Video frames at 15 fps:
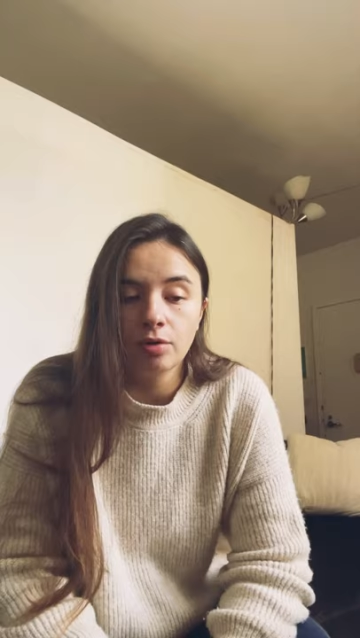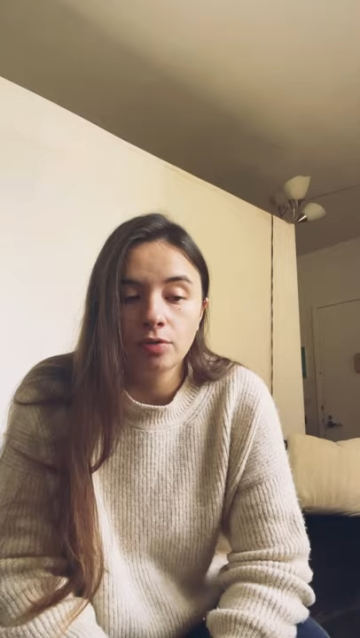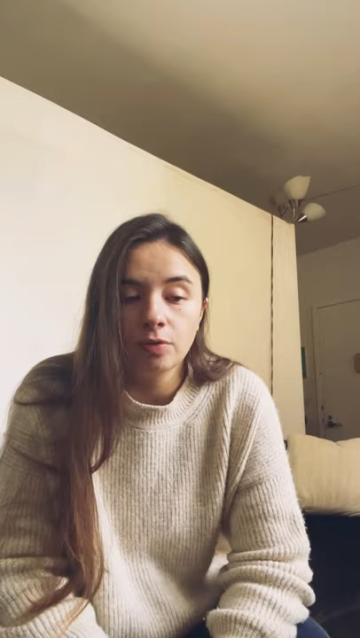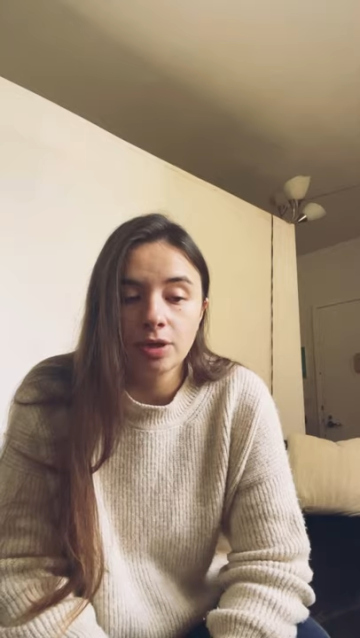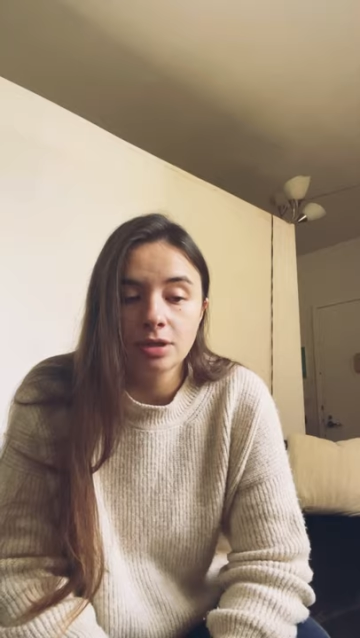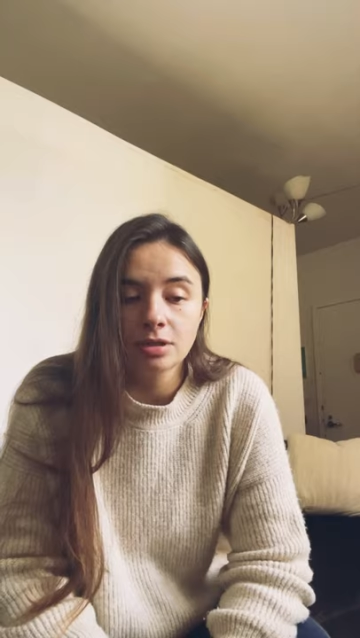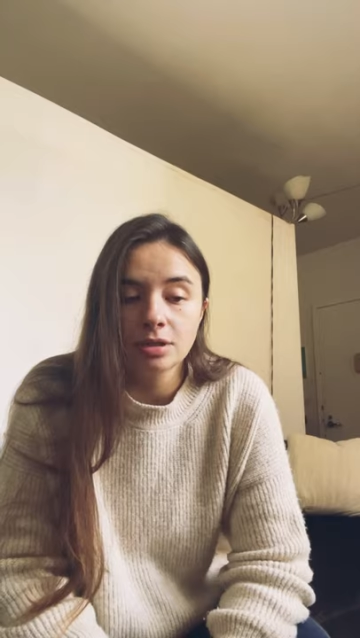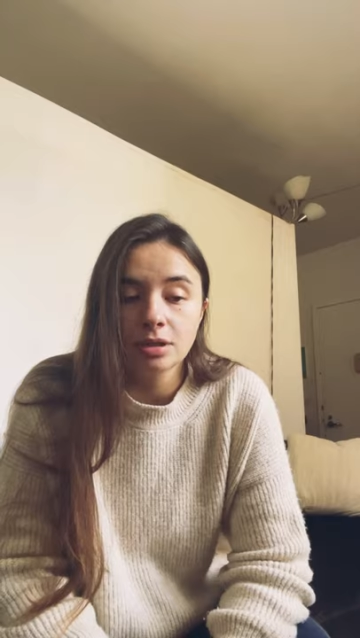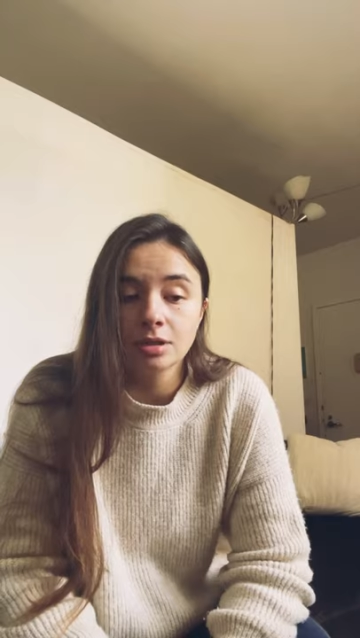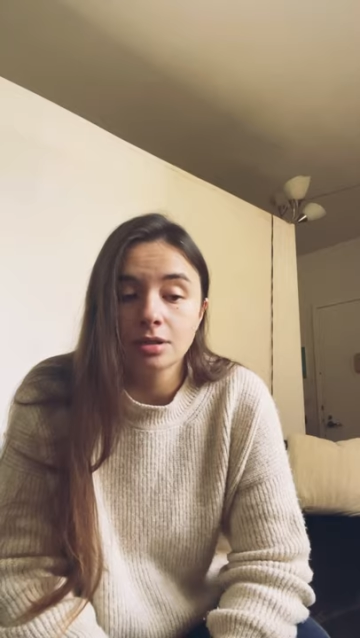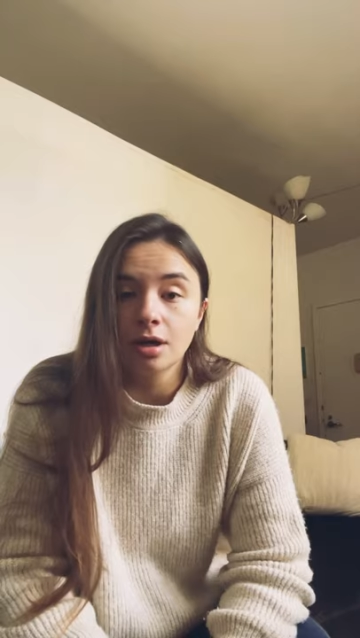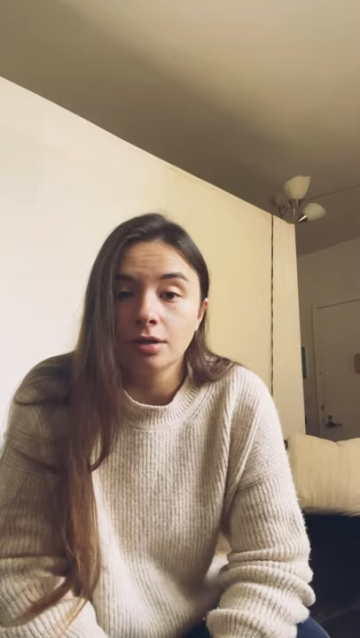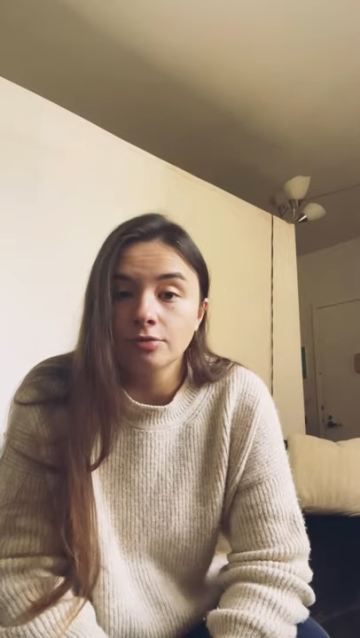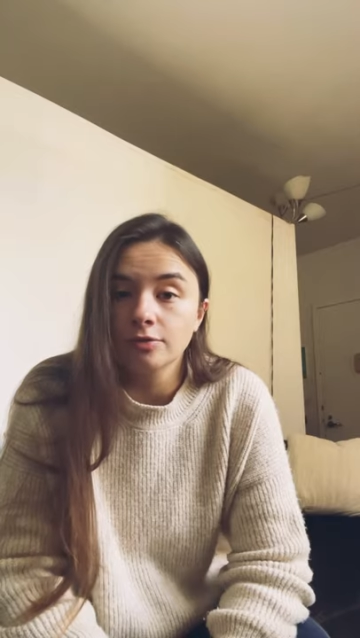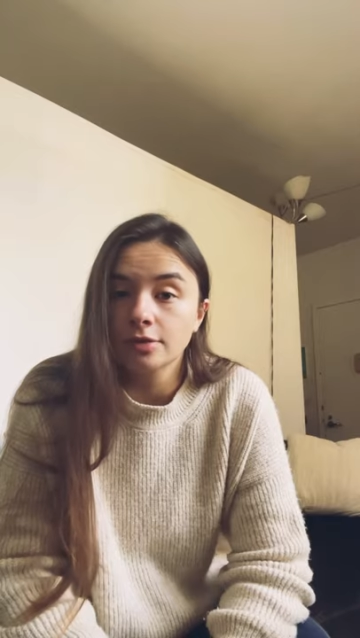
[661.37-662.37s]

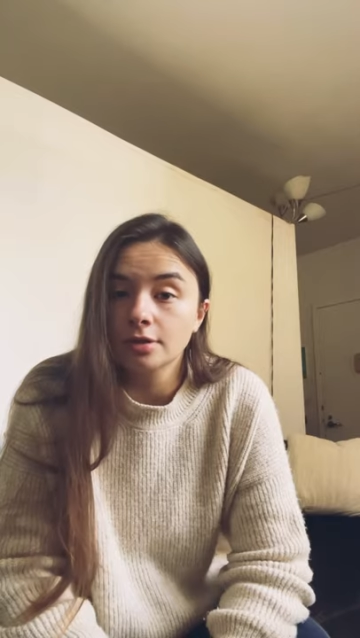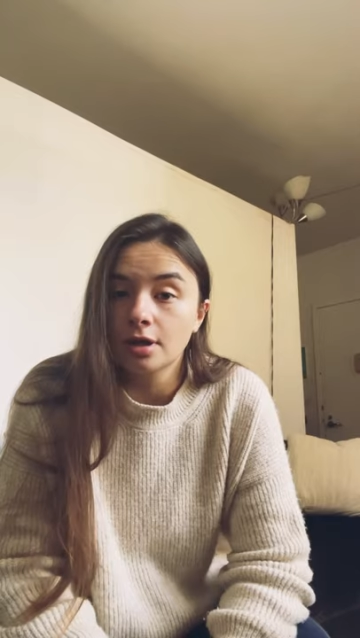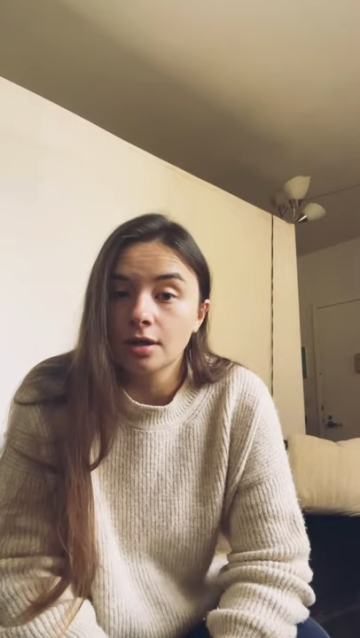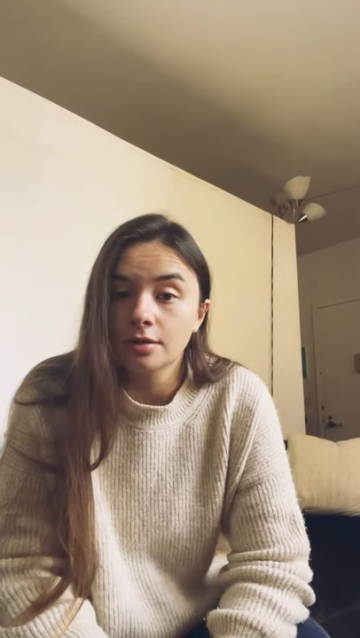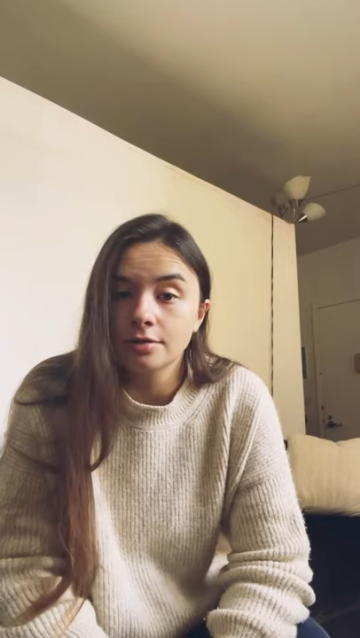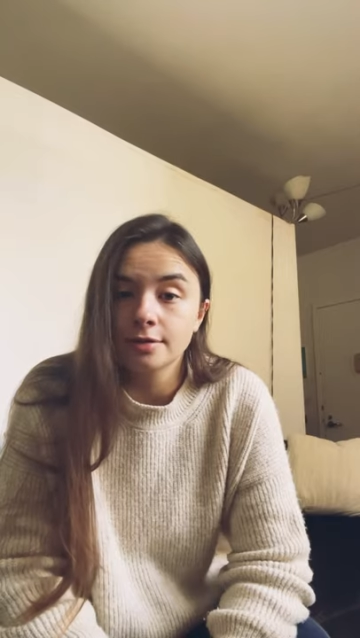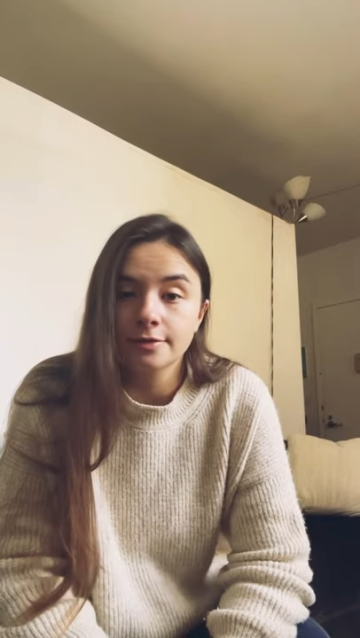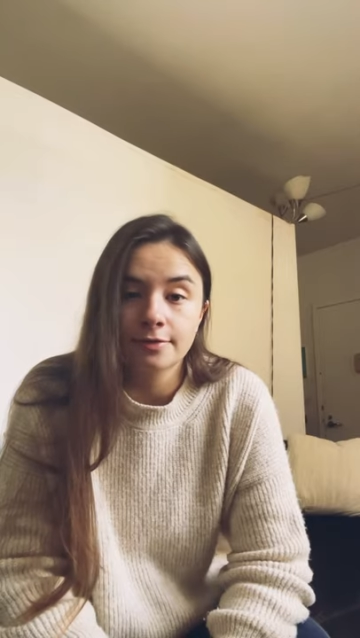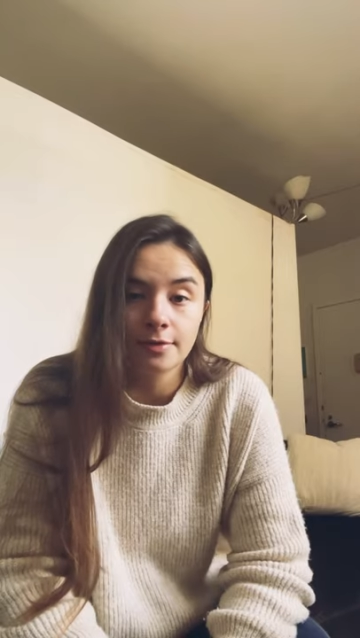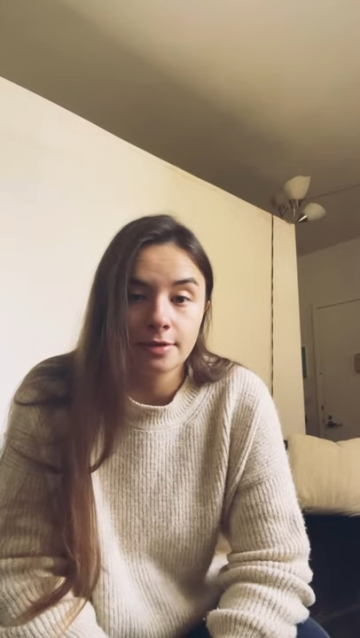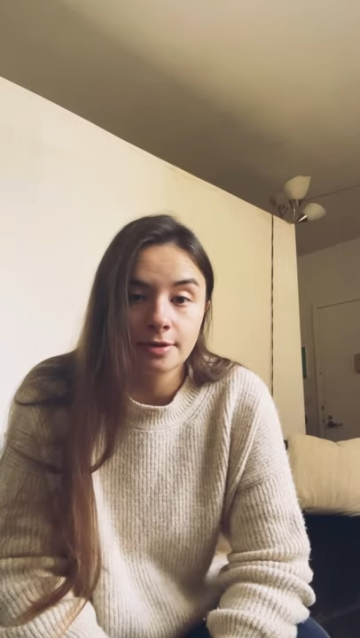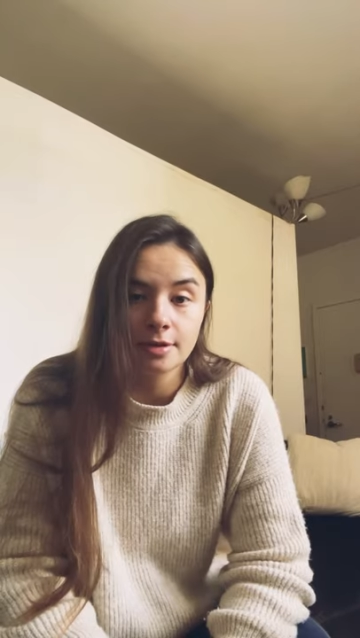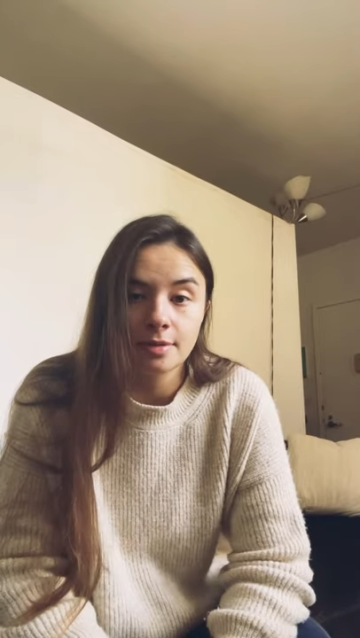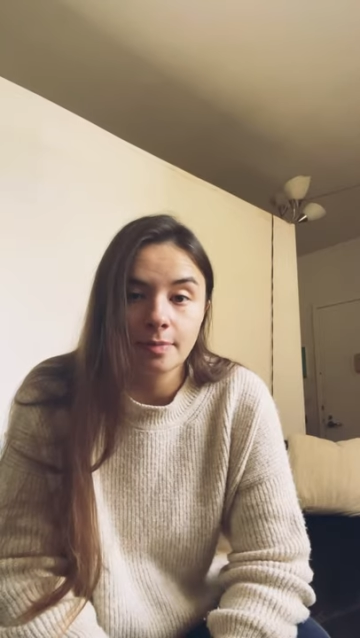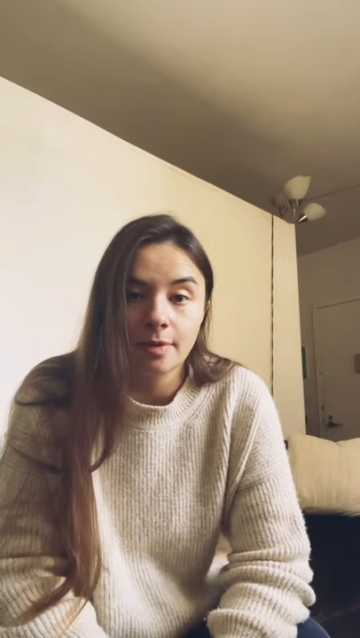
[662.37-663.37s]
$2,600 for
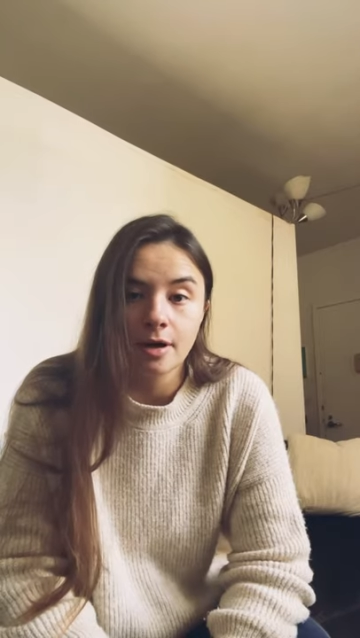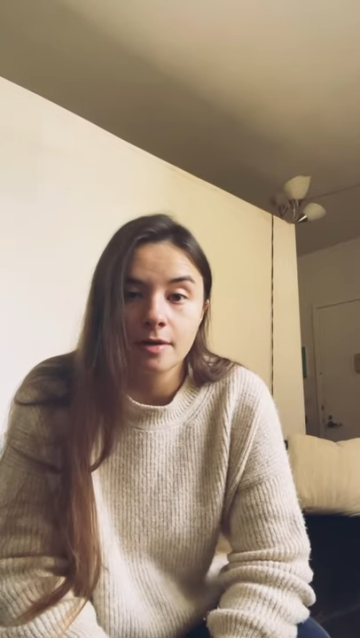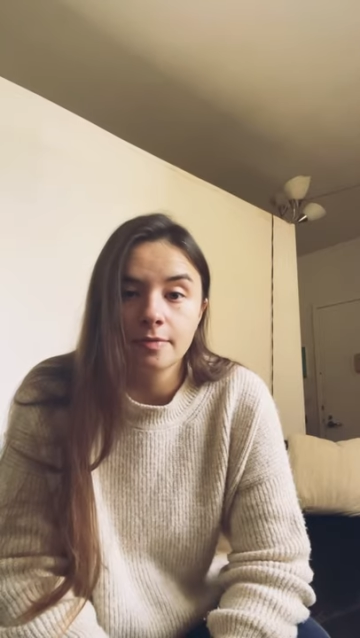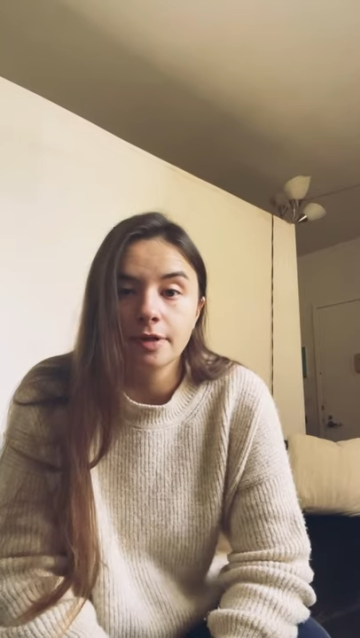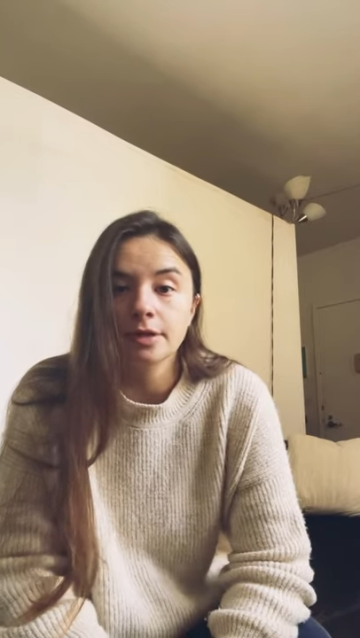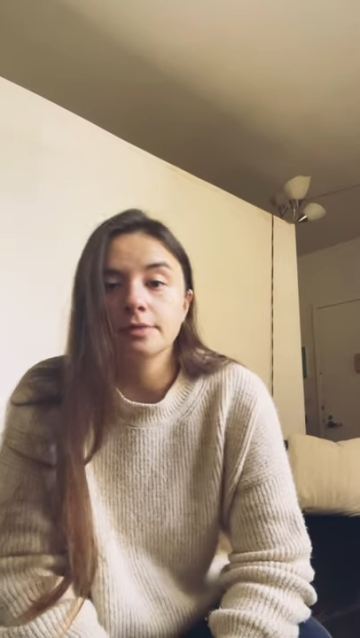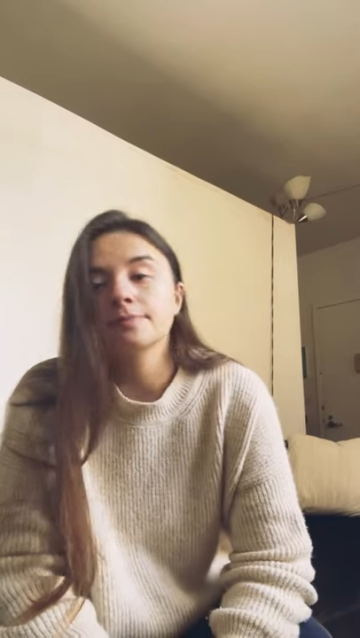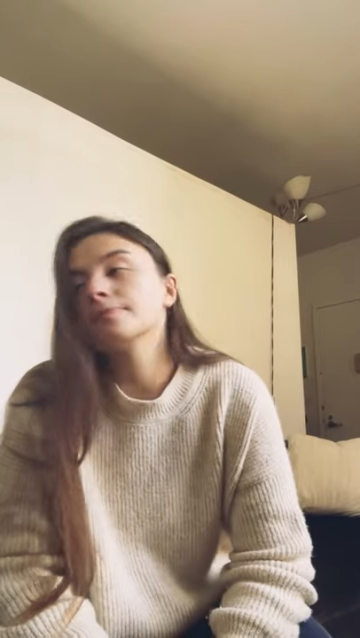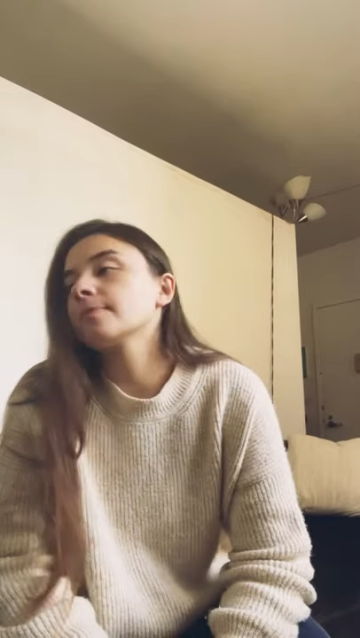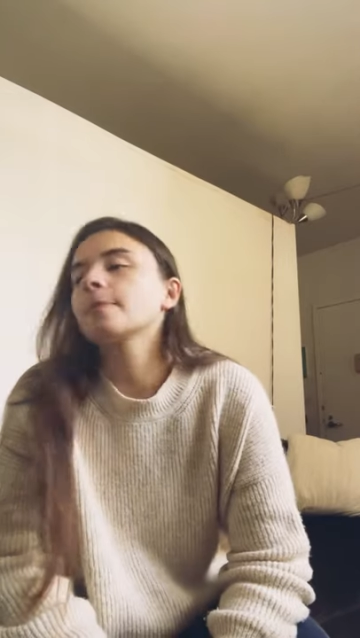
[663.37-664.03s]
this apartment